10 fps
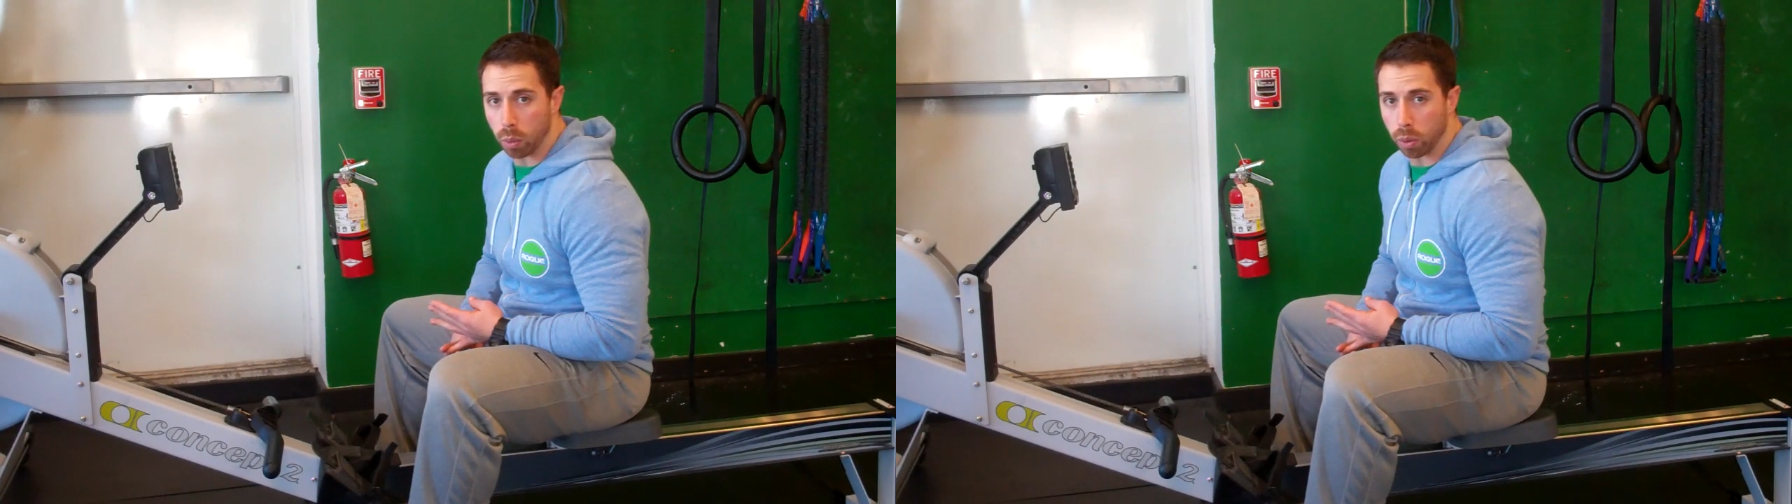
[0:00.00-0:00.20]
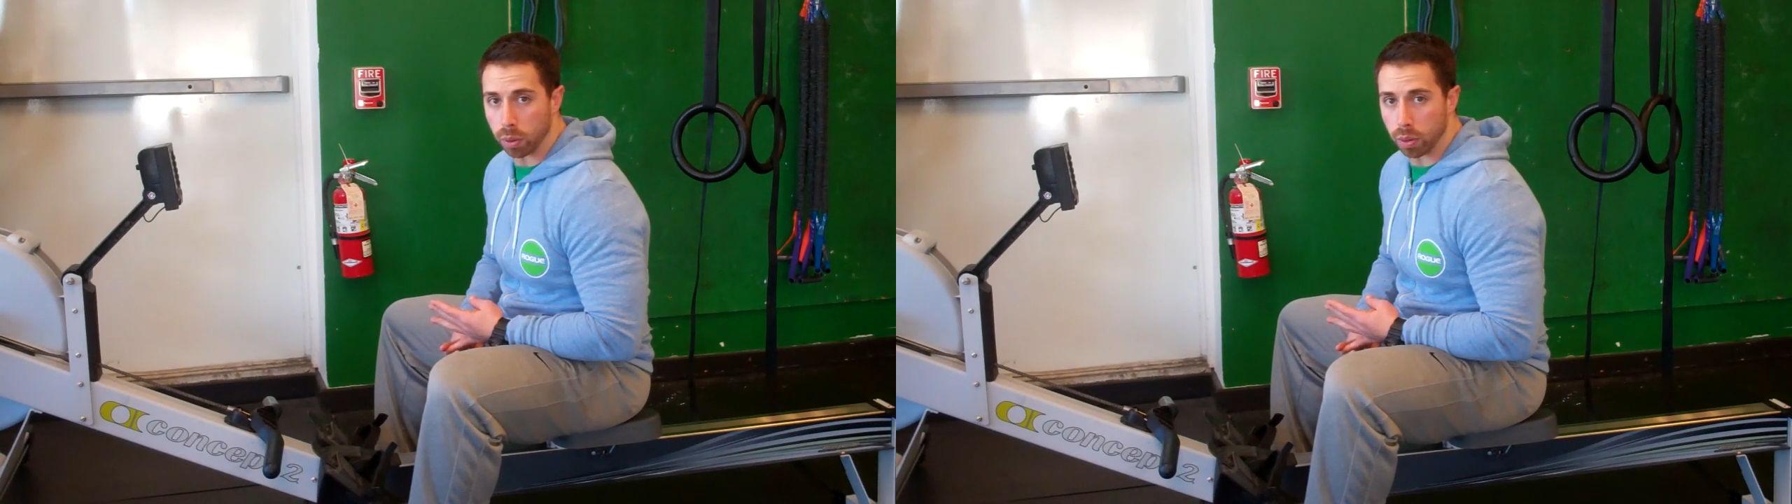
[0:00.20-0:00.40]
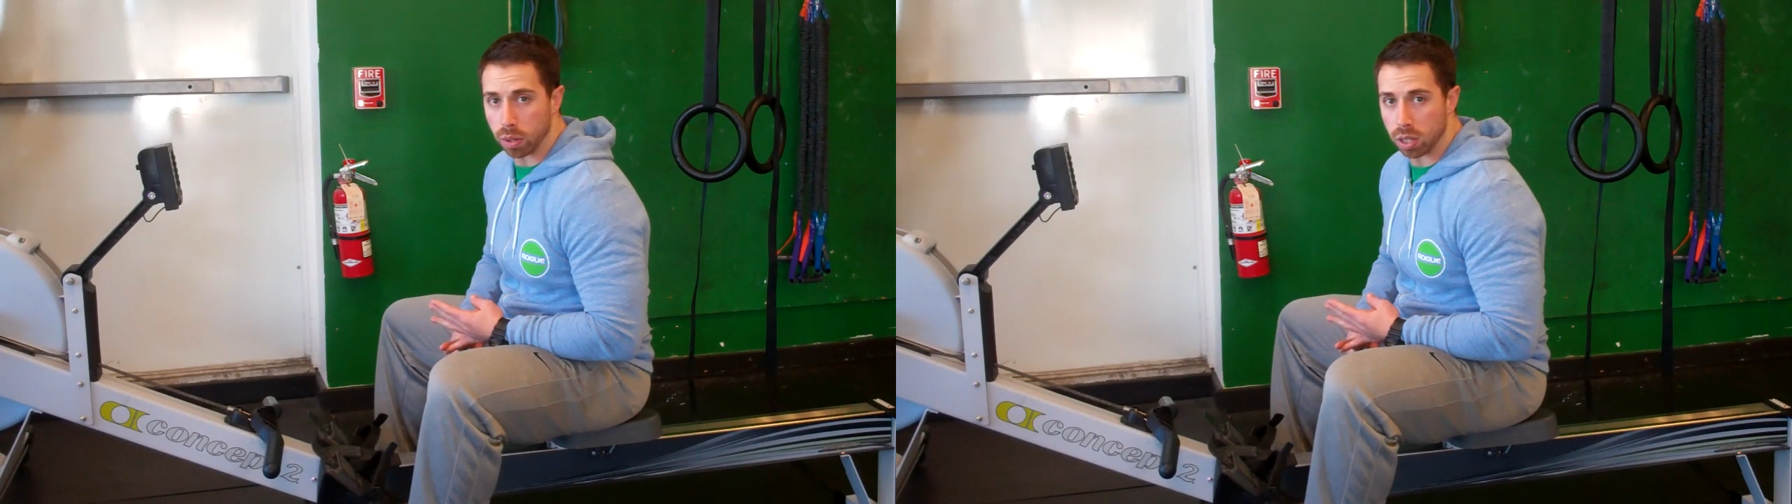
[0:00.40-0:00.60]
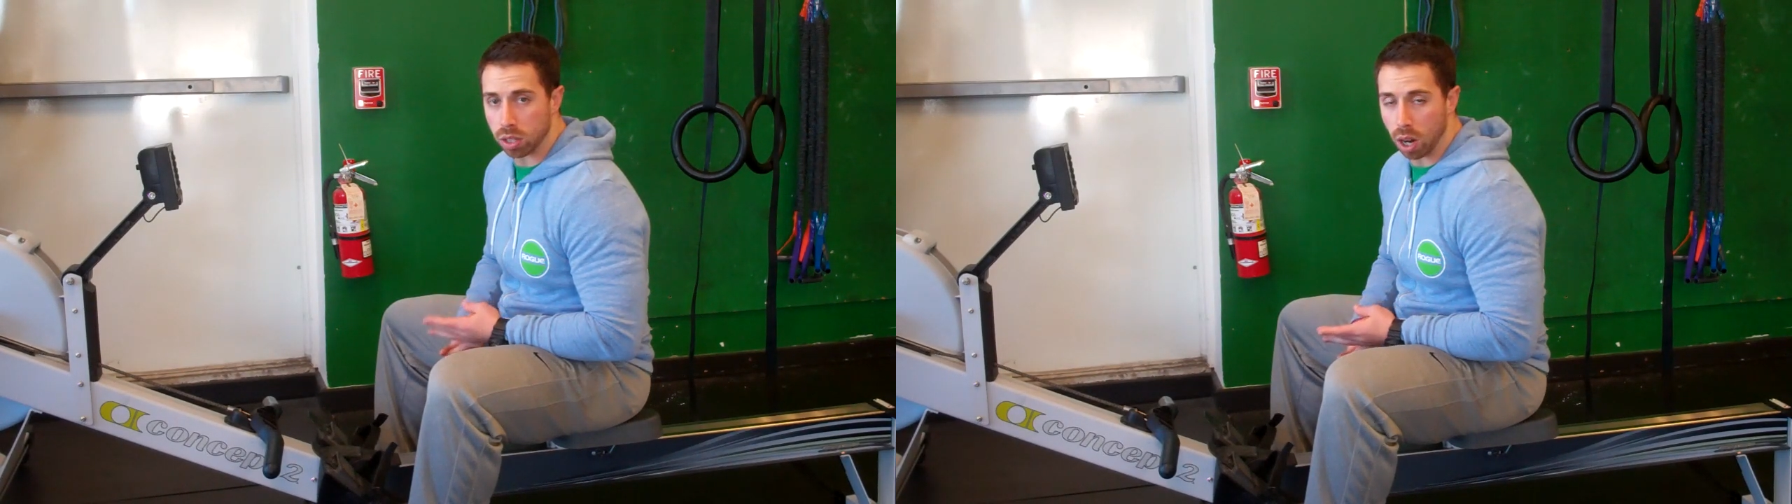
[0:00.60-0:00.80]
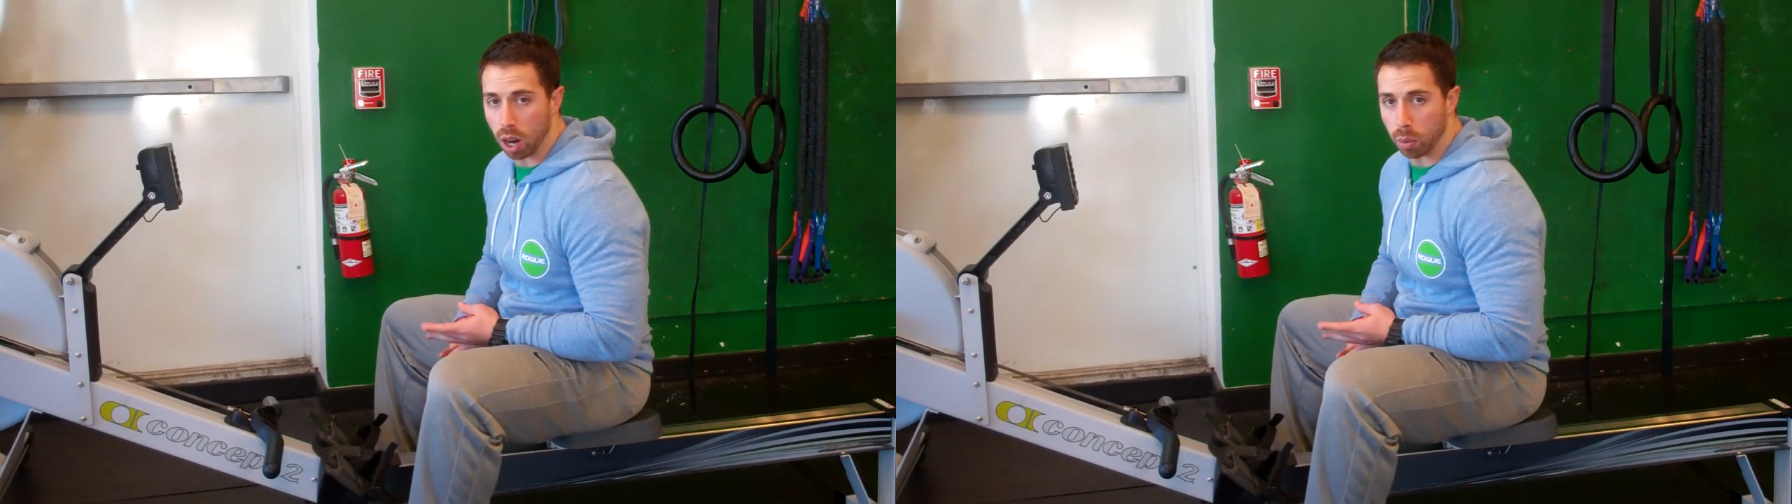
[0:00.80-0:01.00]
where we're going to
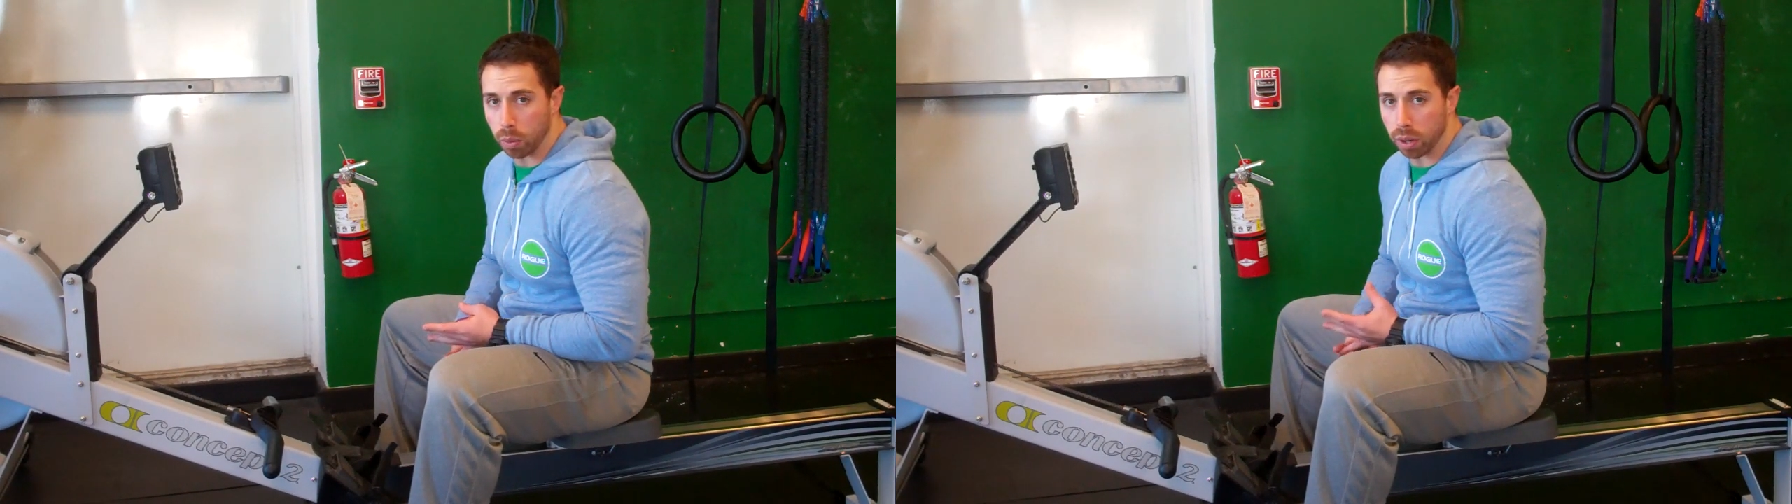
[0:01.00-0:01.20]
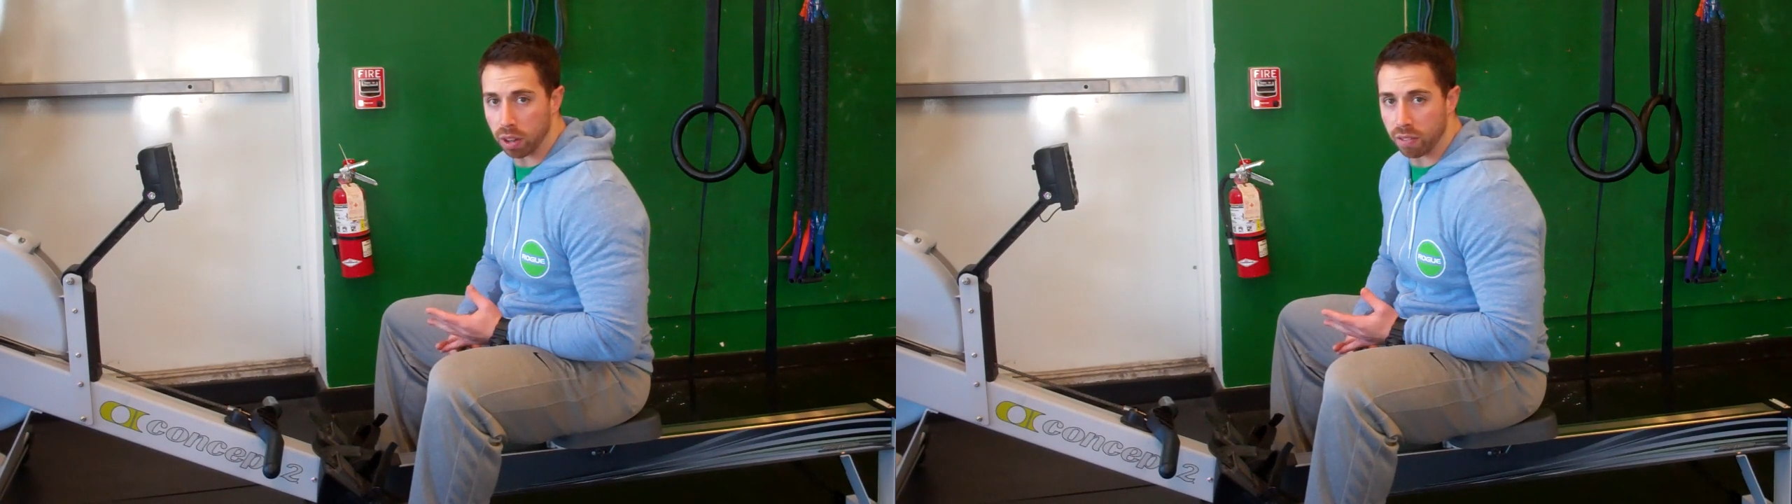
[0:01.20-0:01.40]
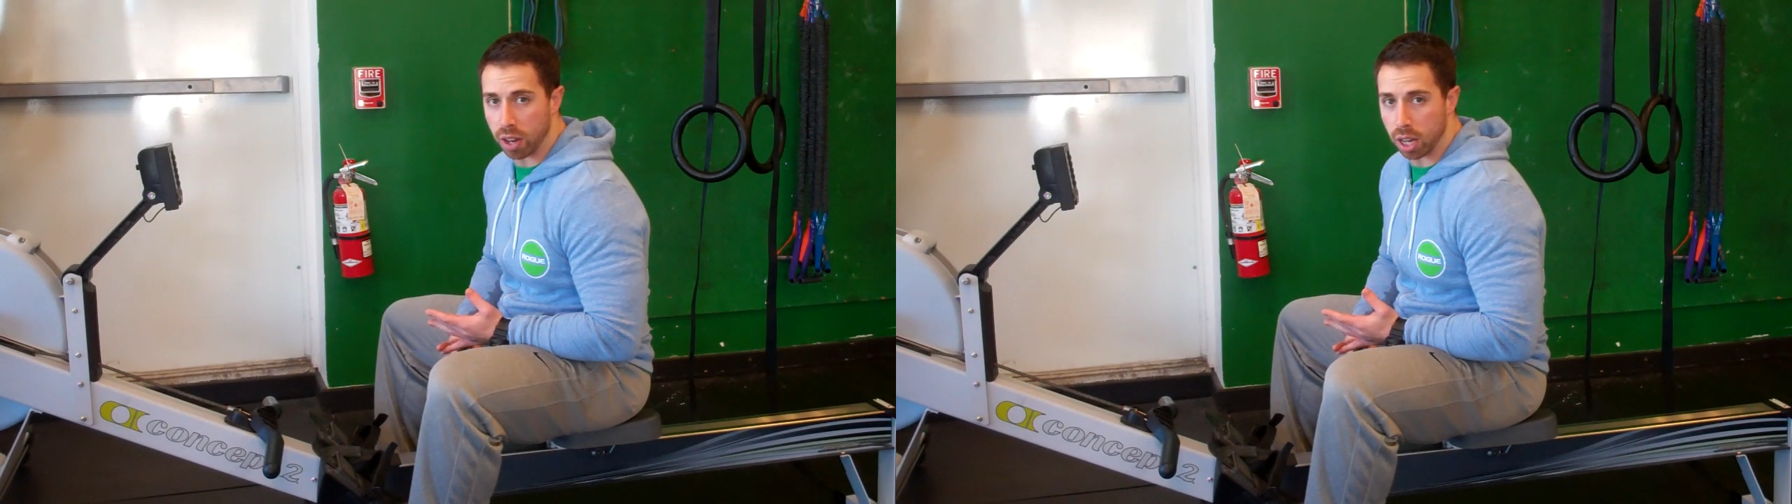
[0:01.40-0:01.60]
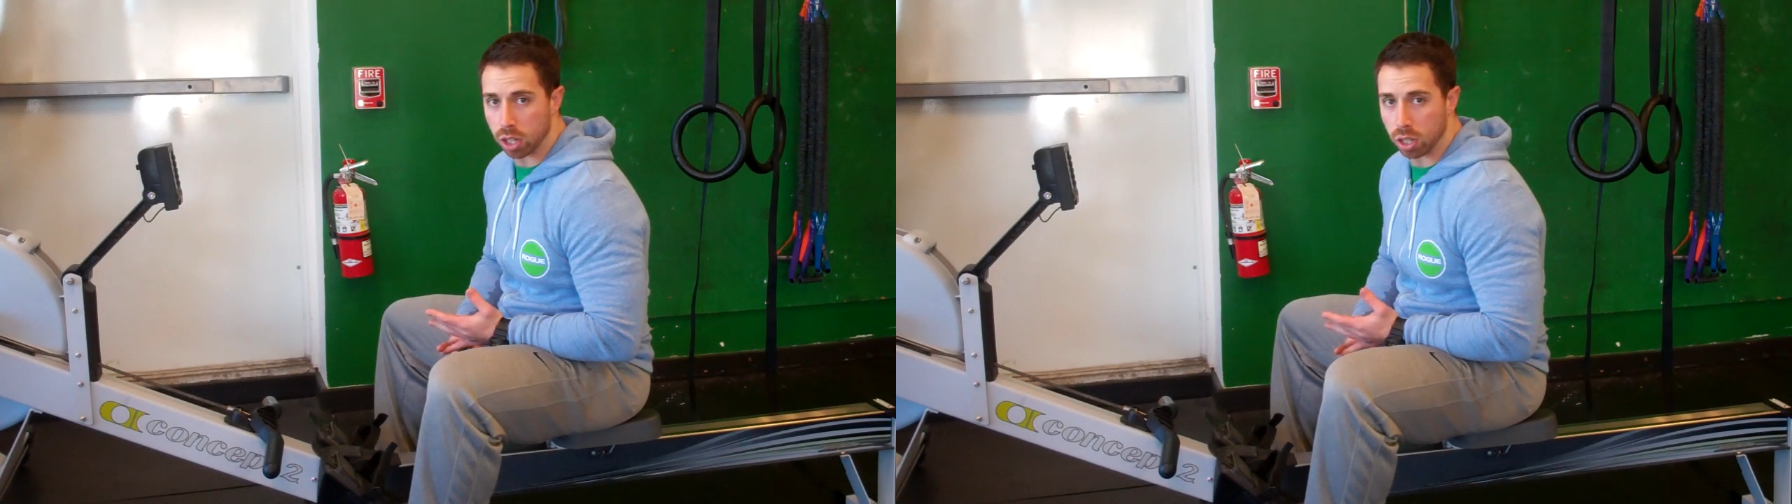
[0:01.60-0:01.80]
start, where we're going to finish,